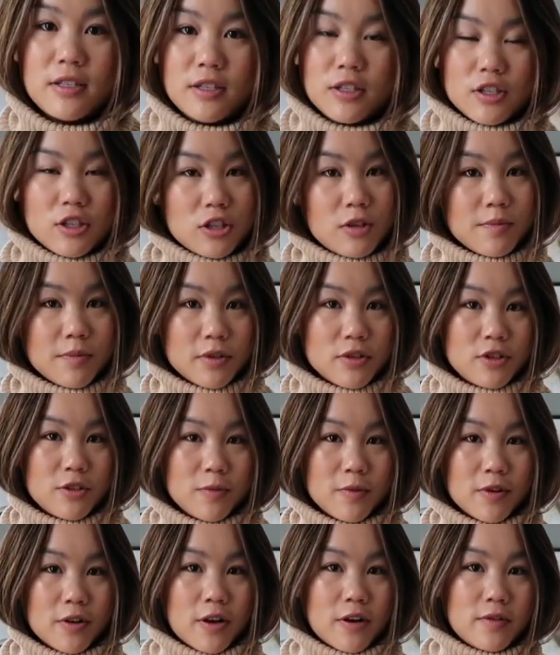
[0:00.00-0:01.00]
it's a super,
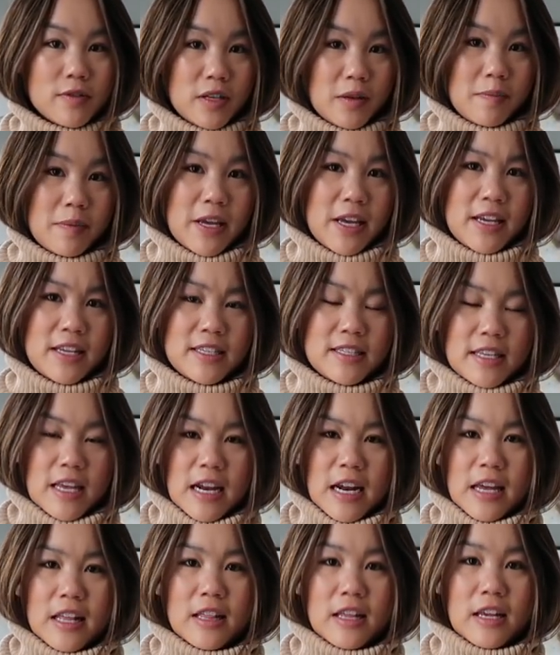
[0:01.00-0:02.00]
super cozy piece,
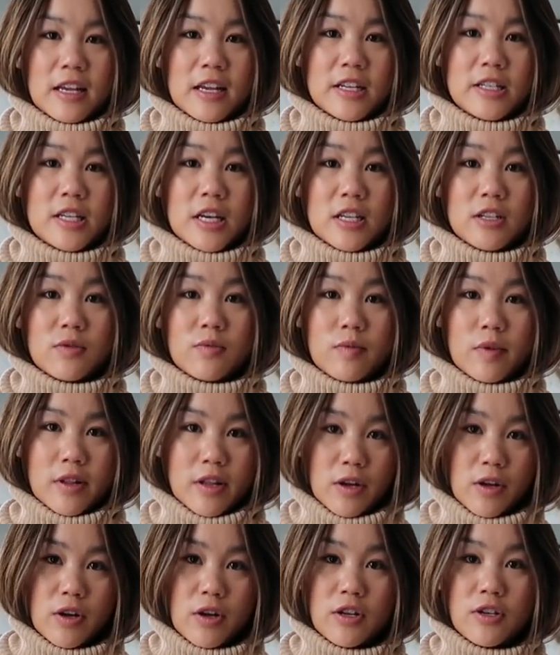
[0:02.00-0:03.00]
and I think it does
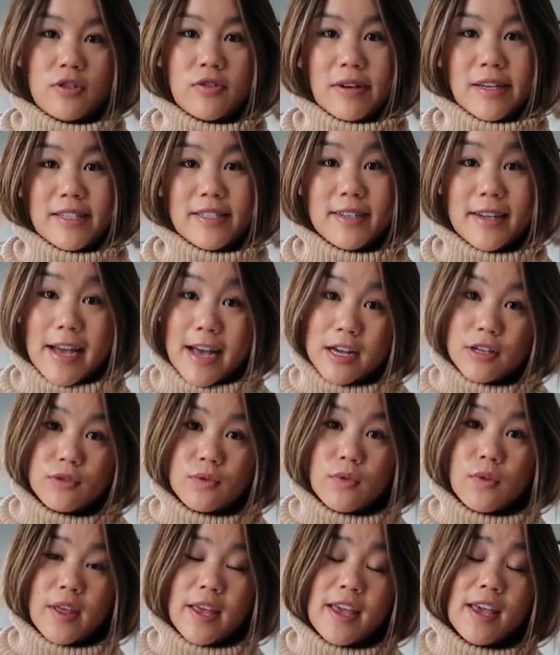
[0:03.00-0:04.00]
really good dressed
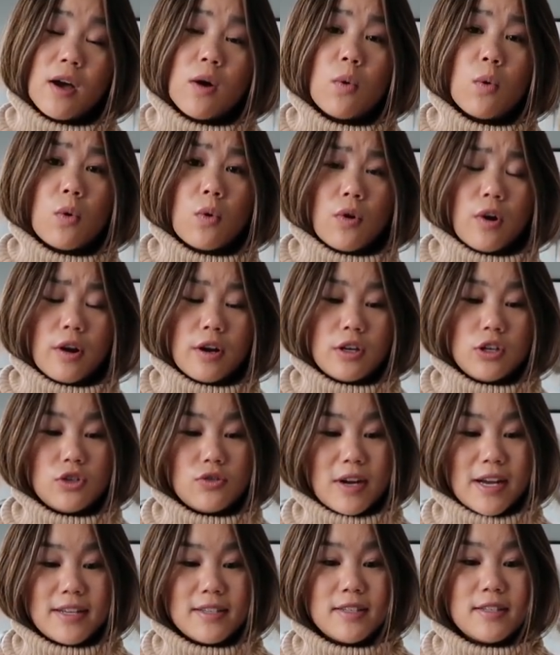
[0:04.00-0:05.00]
casually or
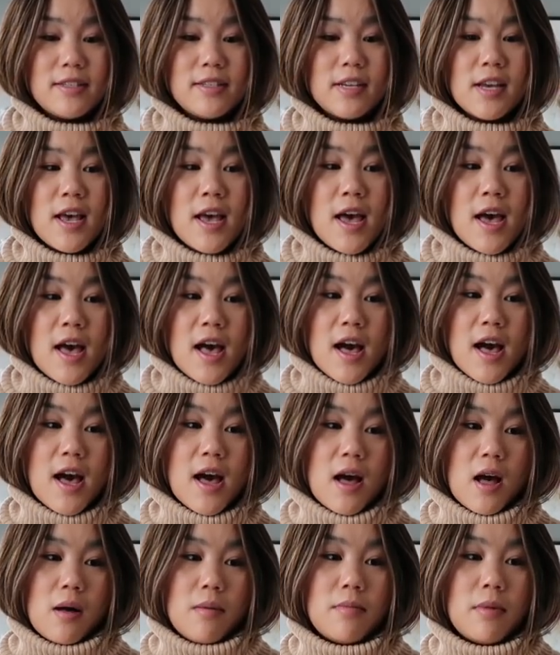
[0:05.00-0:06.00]
dressed
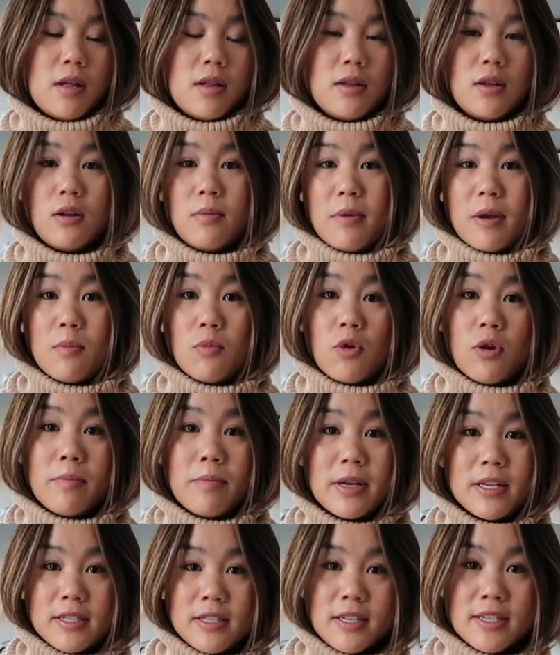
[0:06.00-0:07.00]
Um, a little bit more
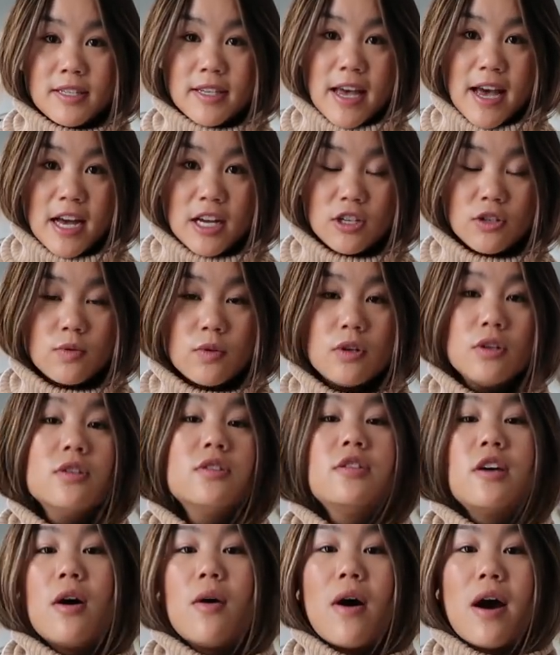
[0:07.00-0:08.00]
business casual.
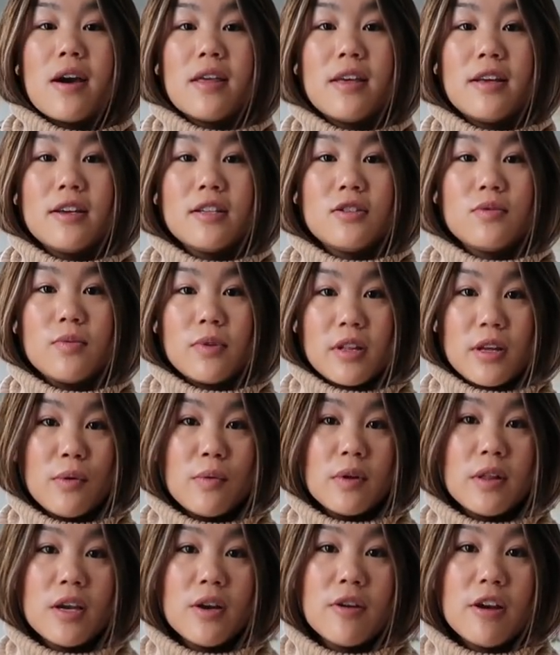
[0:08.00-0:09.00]
So I think it's really,
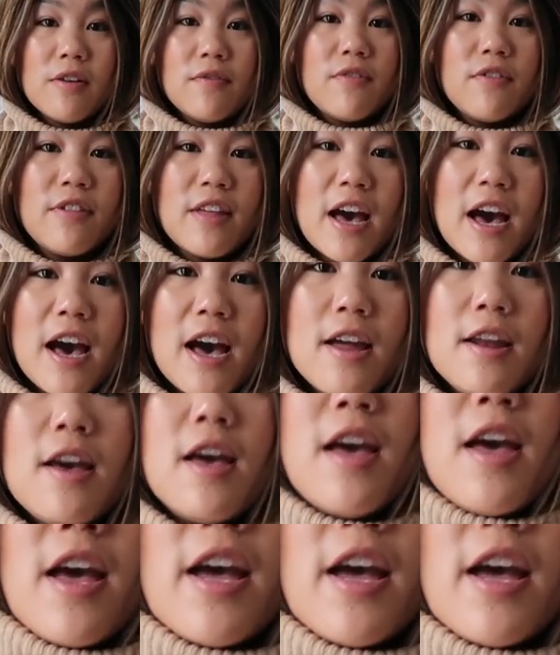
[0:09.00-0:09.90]
really great for that.